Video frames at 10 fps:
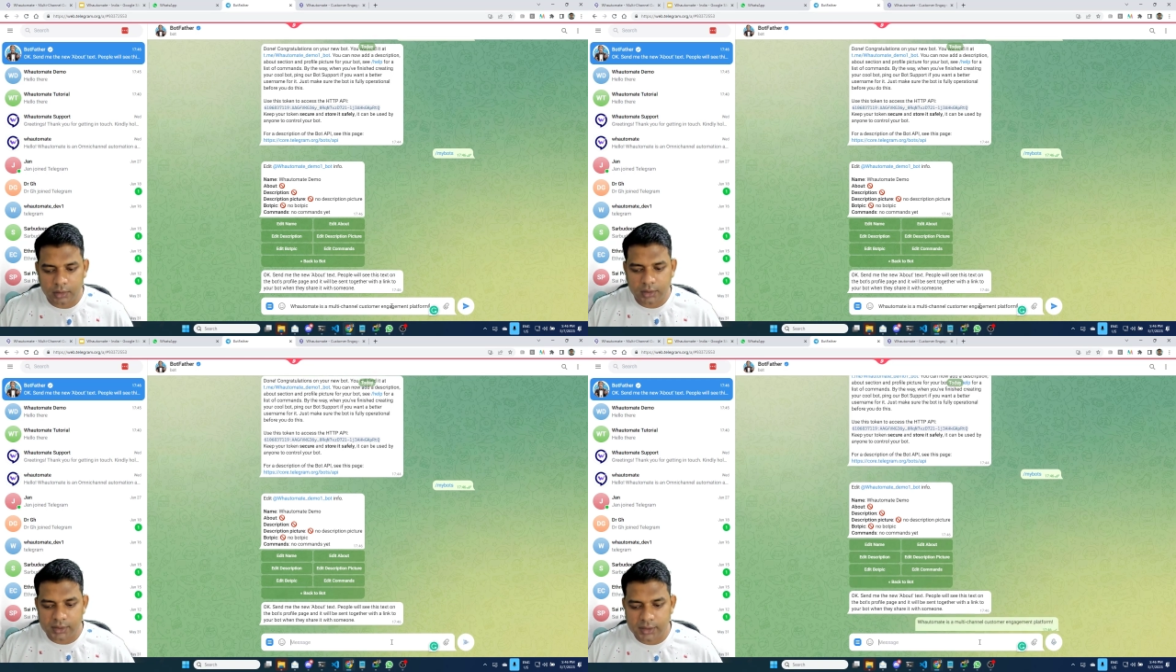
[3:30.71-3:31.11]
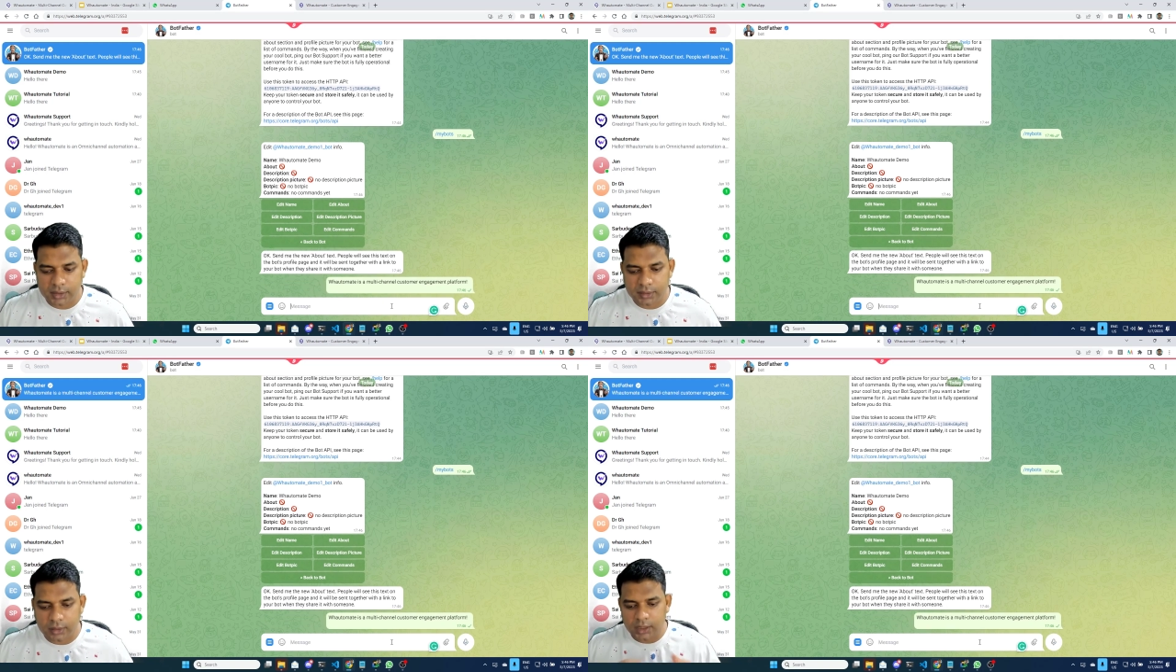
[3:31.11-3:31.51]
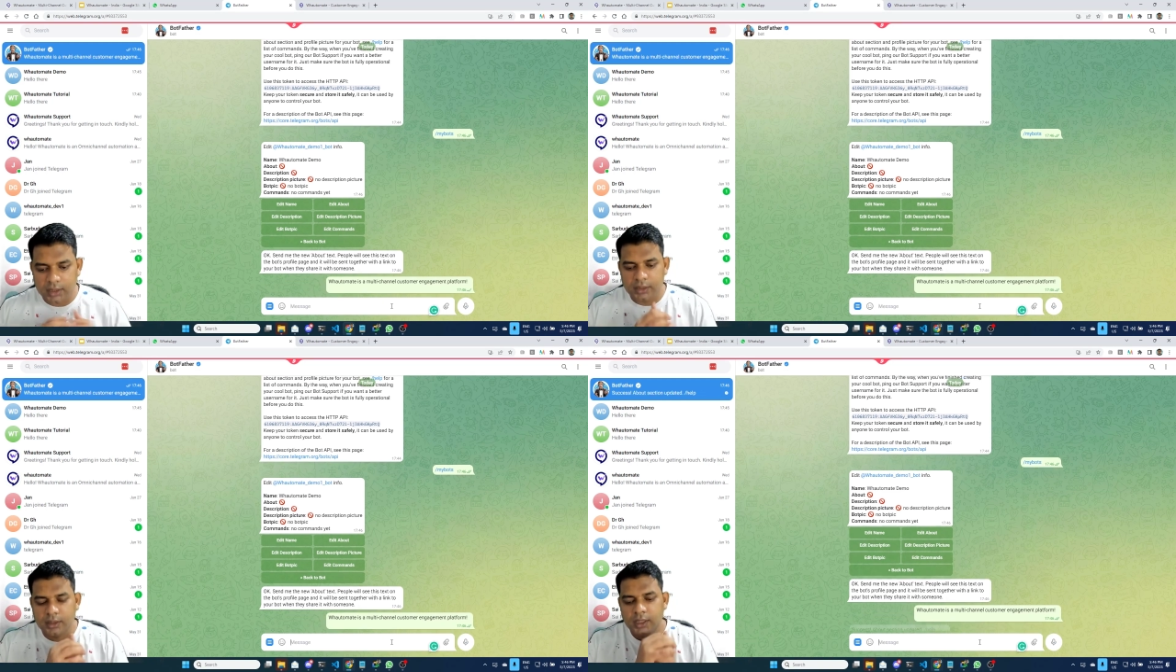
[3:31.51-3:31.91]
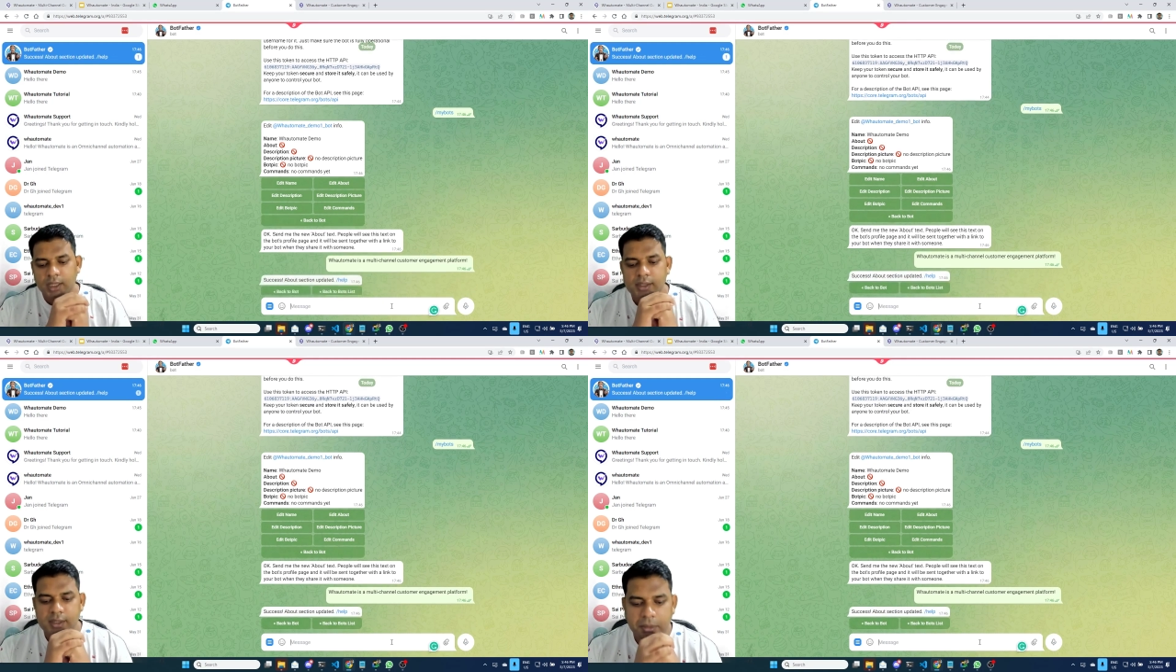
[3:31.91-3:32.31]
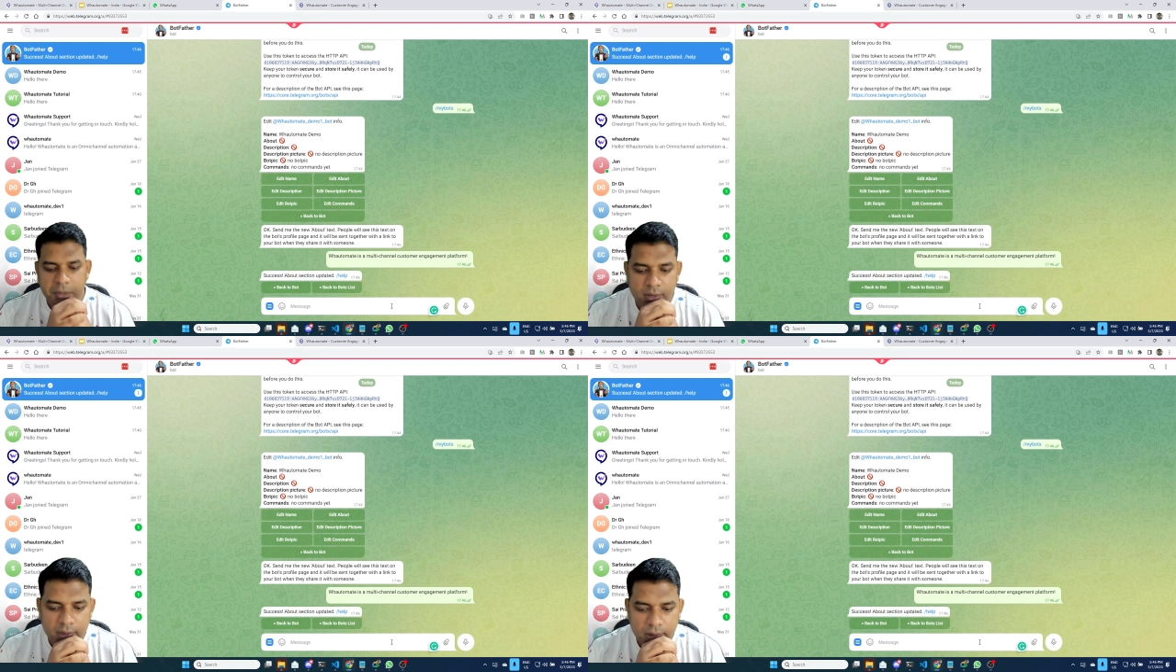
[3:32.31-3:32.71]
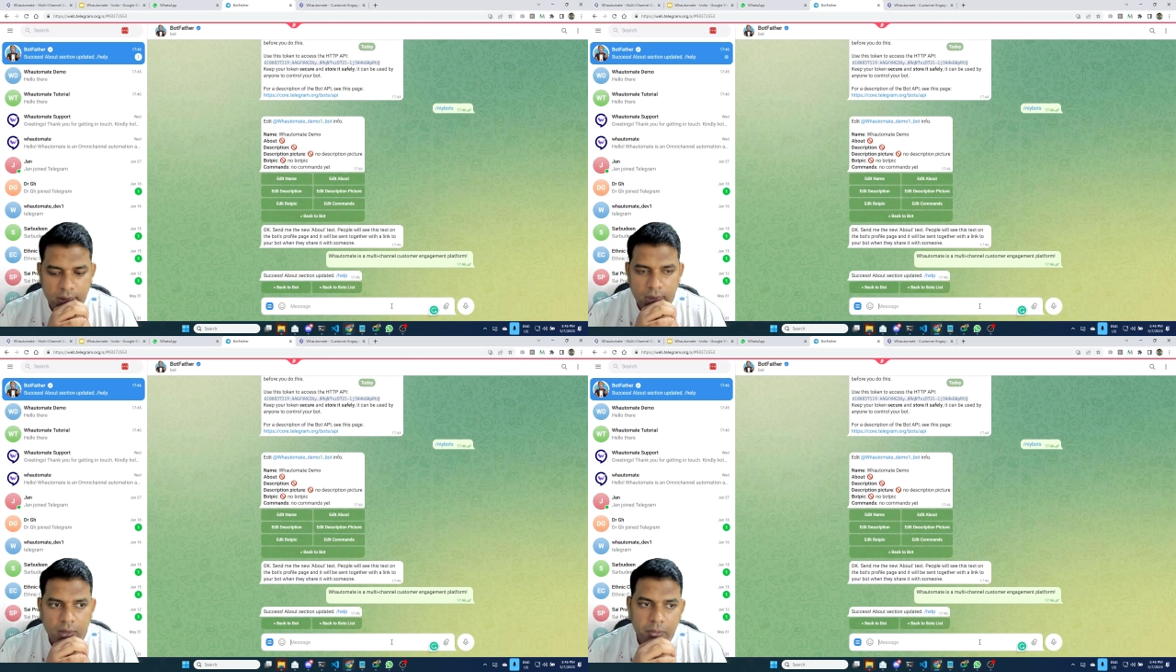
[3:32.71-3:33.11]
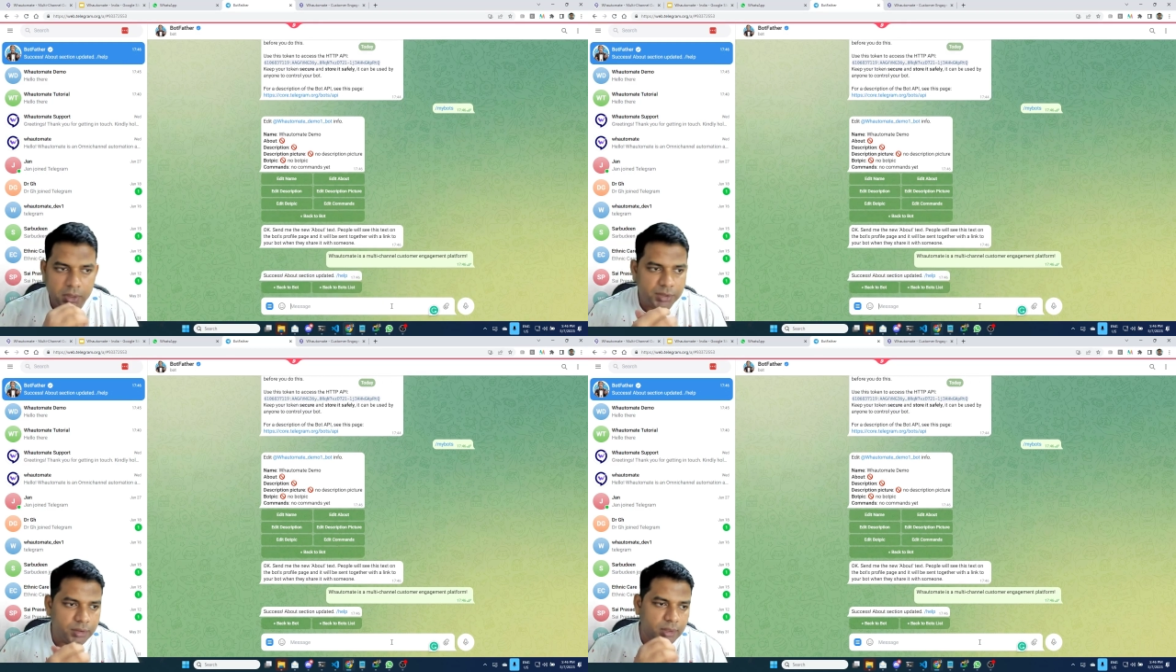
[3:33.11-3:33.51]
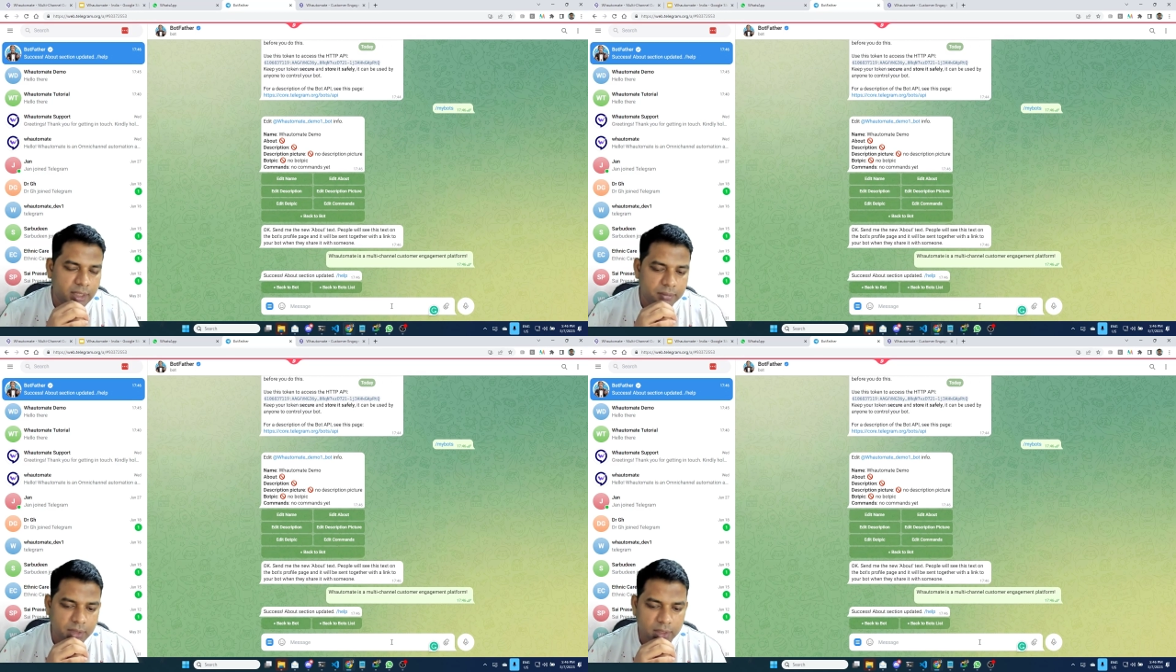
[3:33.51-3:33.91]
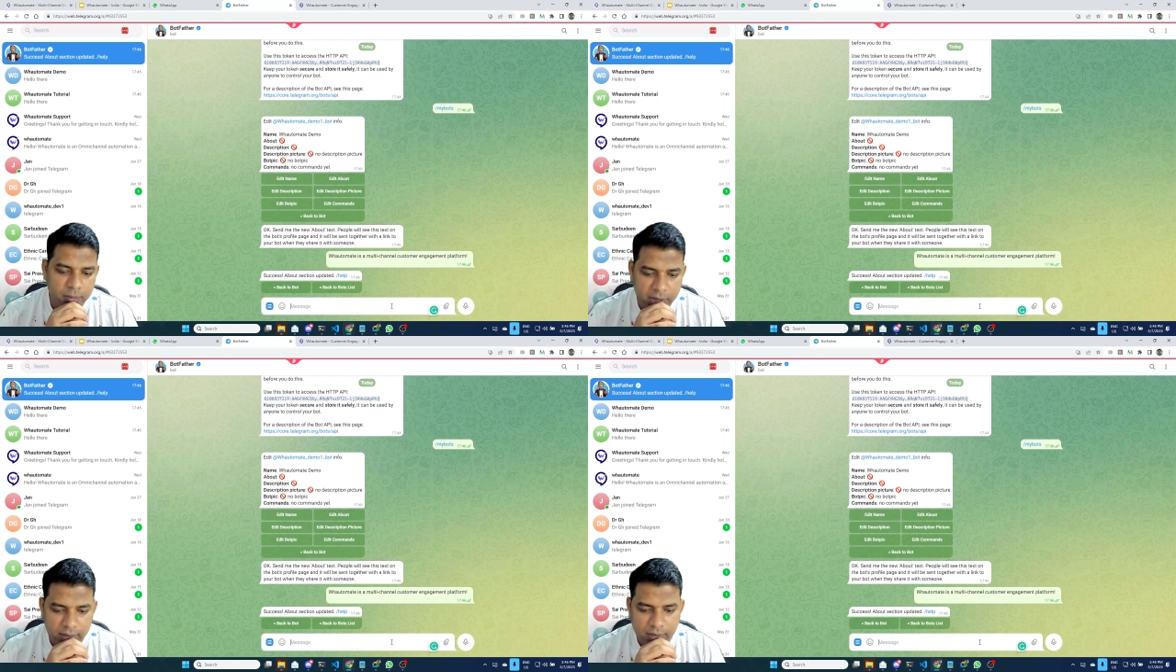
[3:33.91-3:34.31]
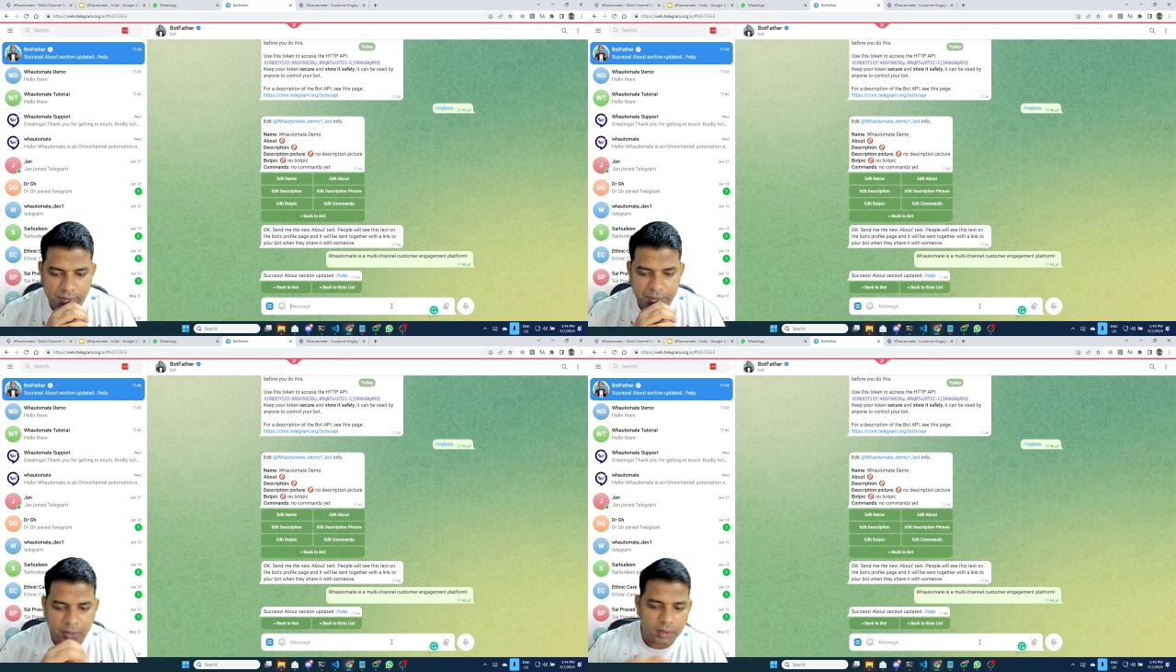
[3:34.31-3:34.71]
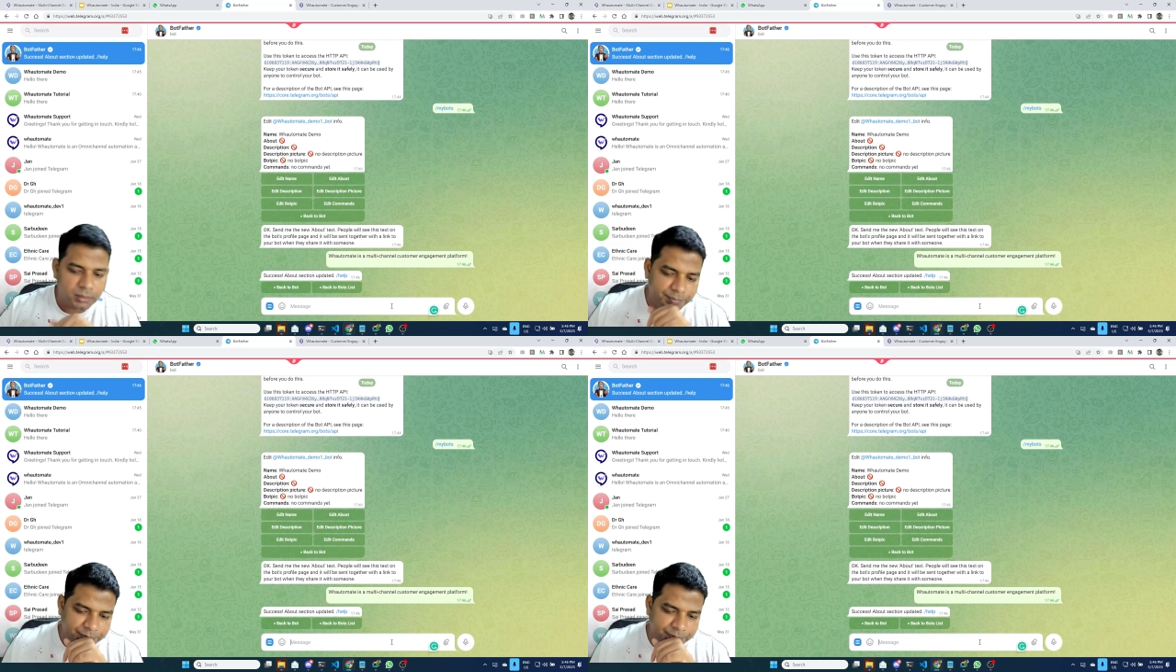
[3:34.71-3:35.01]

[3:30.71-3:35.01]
Let's just call it, save it. We should have that updated as well.